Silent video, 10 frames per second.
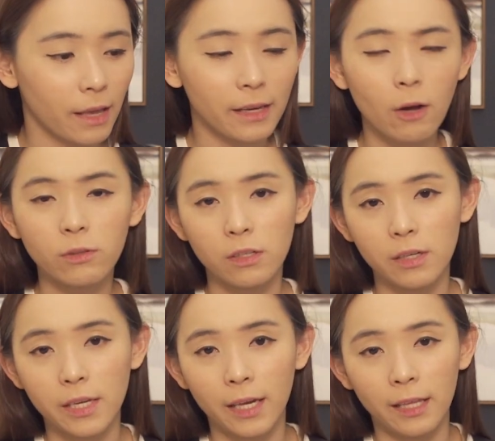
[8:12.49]
And I was
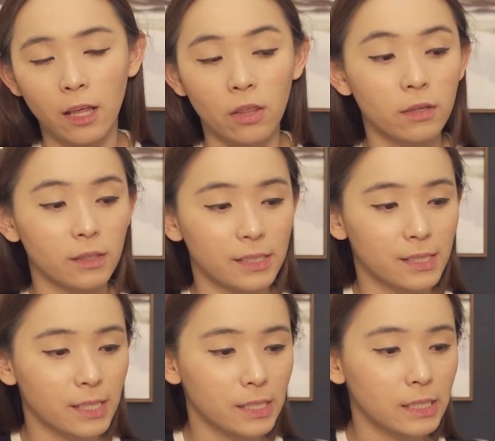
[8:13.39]
looking at other
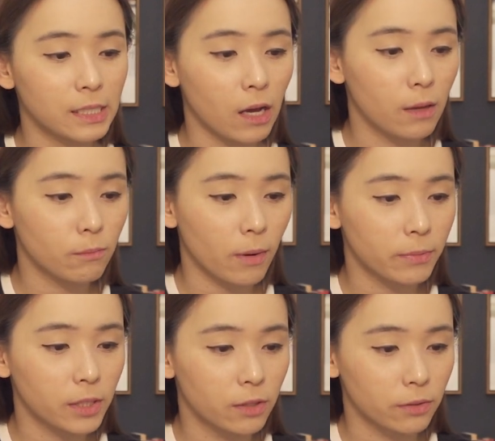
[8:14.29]
listings on
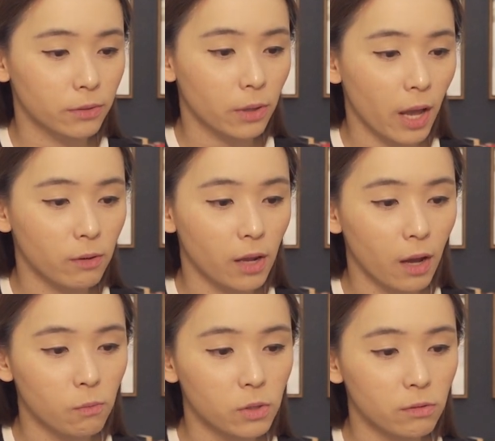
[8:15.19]
Property Guru, and
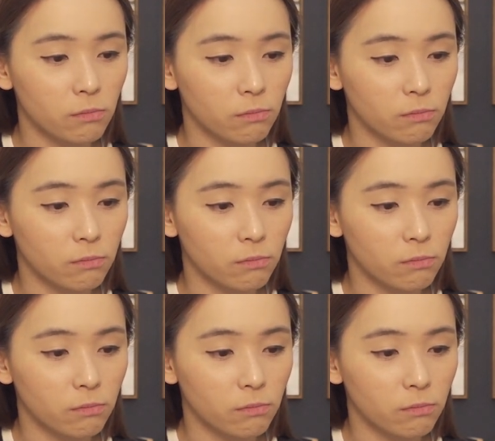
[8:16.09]
I would